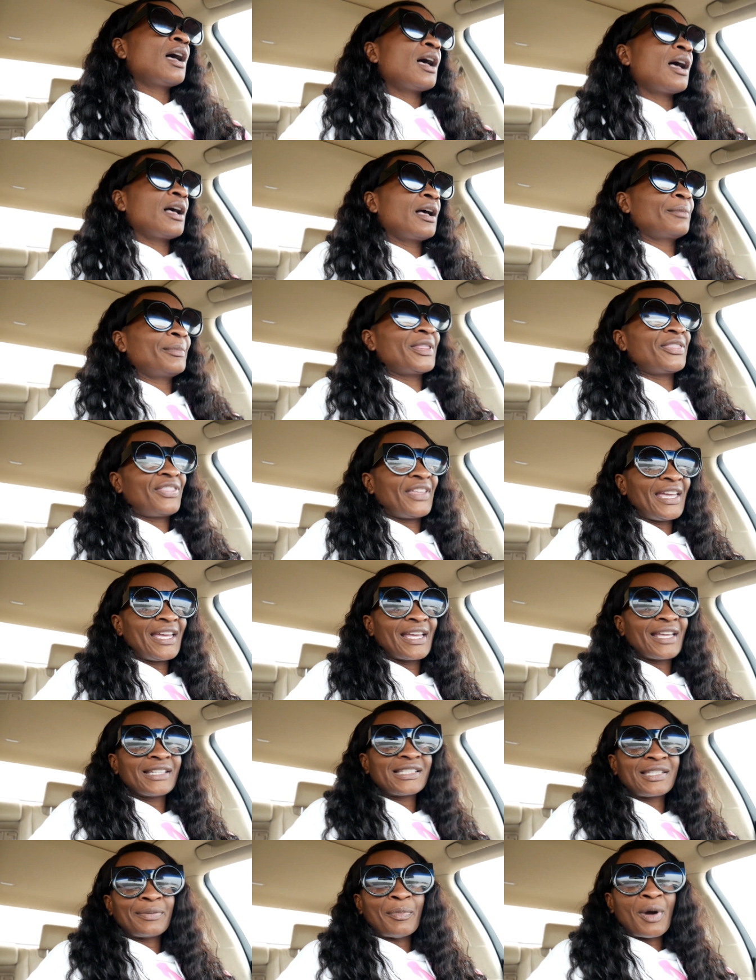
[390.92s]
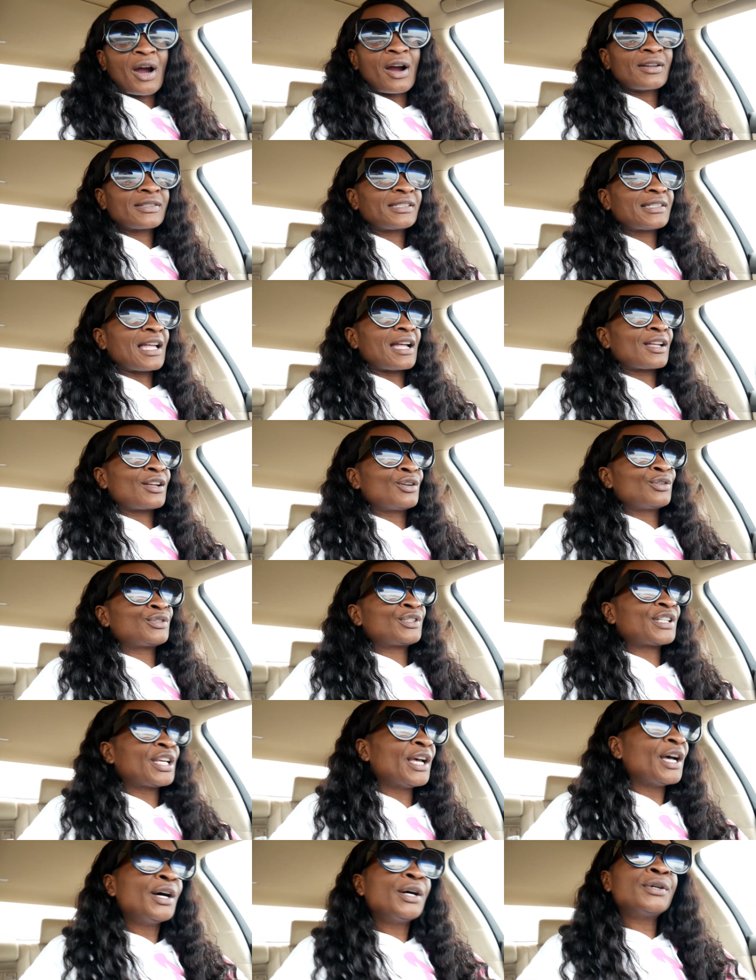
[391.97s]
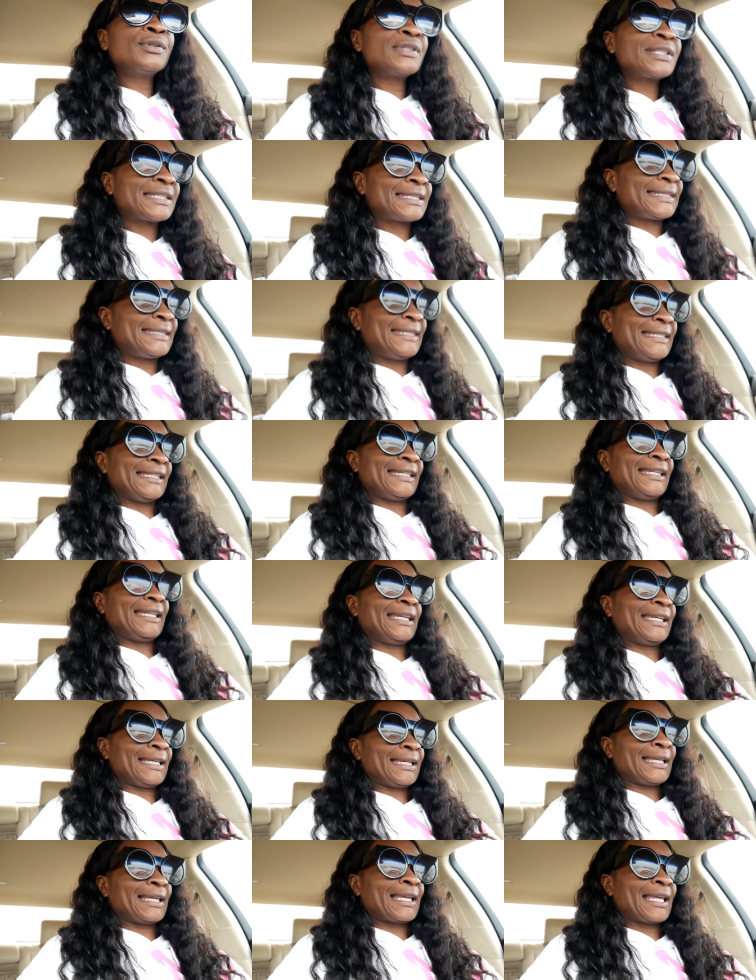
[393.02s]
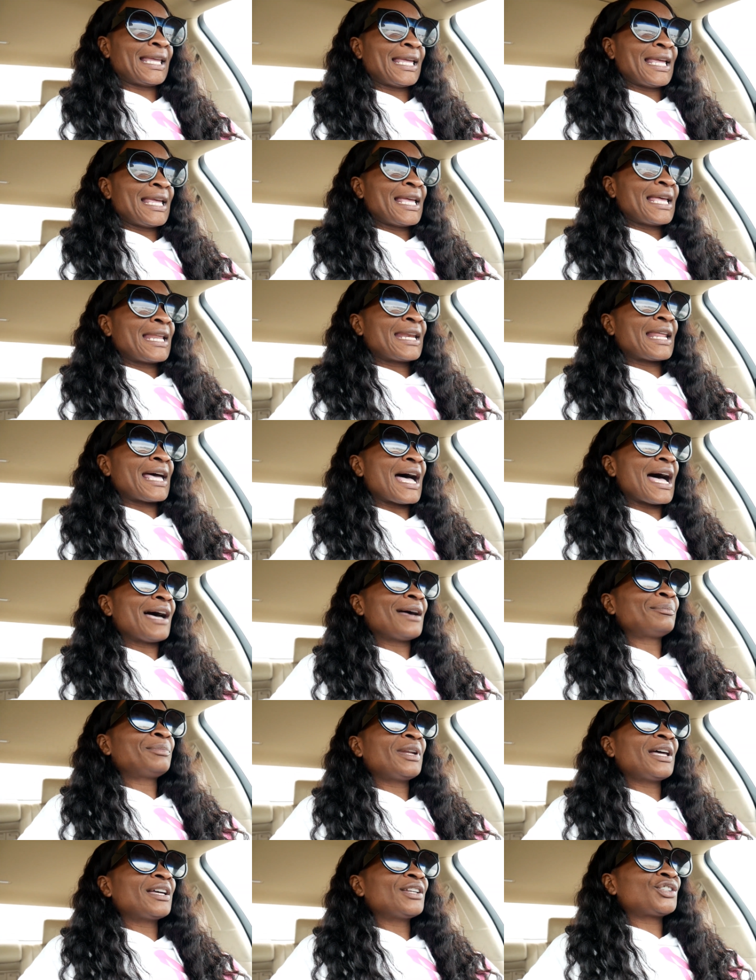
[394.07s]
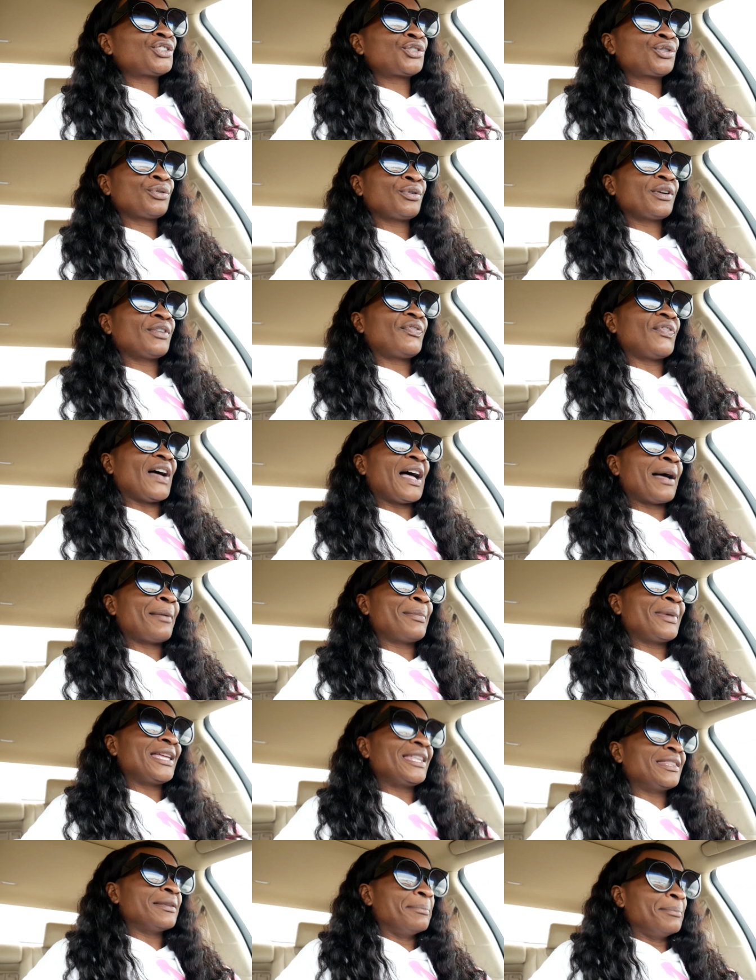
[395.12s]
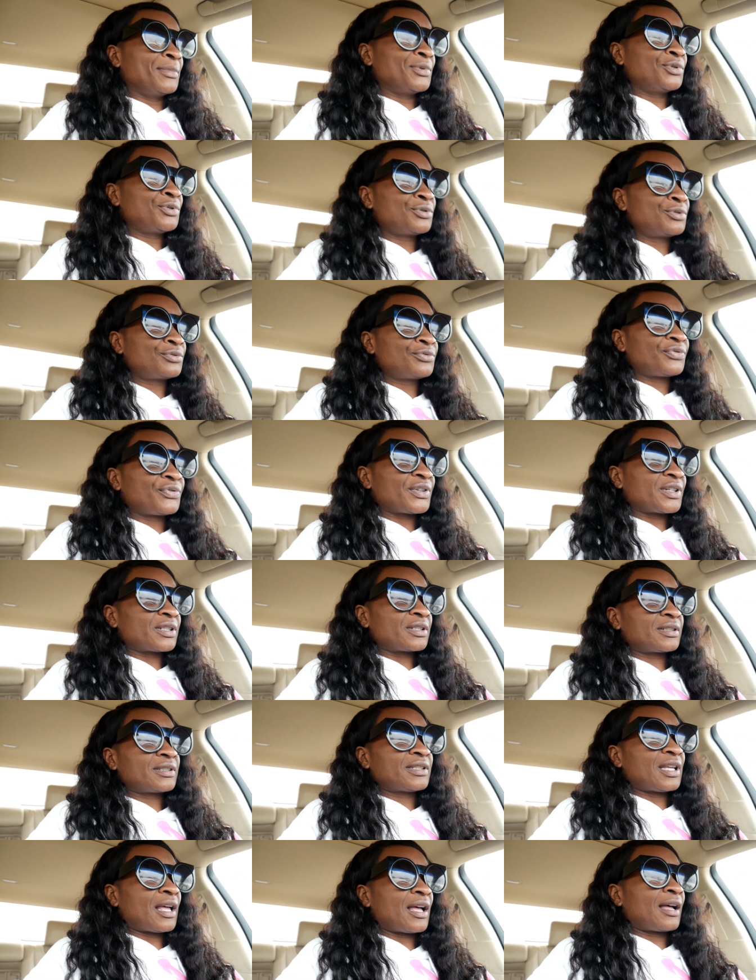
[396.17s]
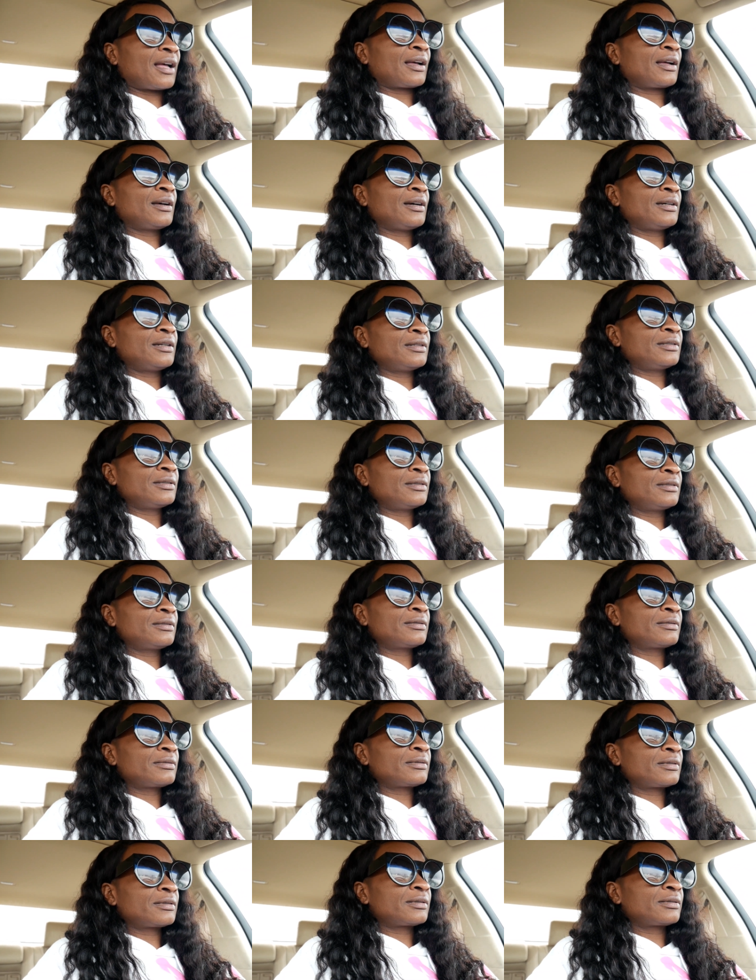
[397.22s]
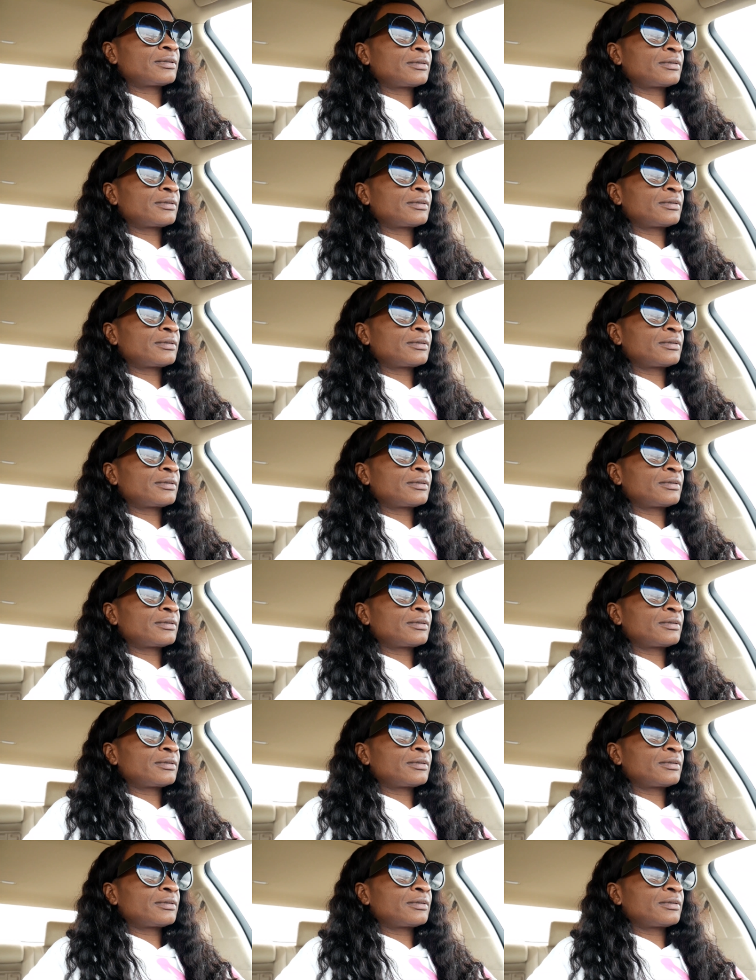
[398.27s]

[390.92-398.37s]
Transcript: And then tomorrow's Taco Tuesday. Now, I'm not sure if I'm in the mood for tacos.